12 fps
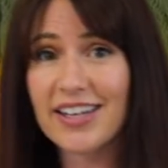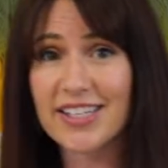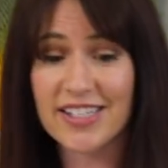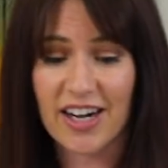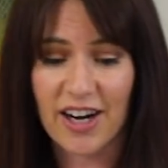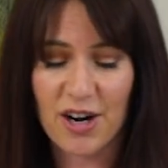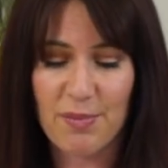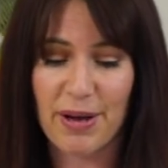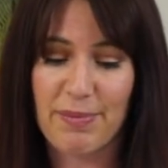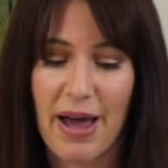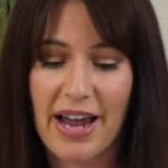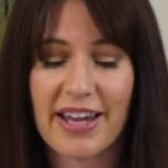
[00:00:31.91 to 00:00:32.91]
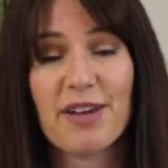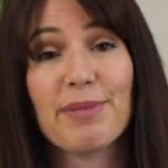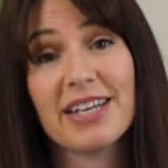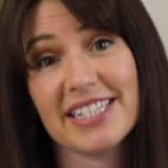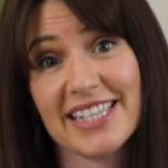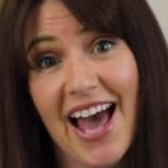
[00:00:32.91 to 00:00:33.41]
like to start by packing
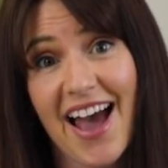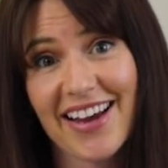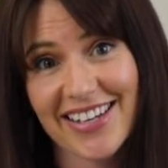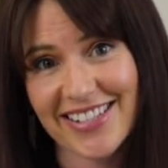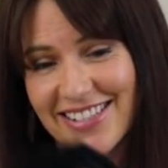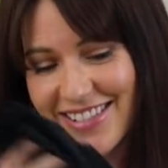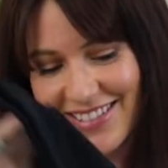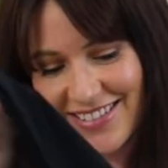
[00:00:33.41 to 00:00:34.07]
my slacks.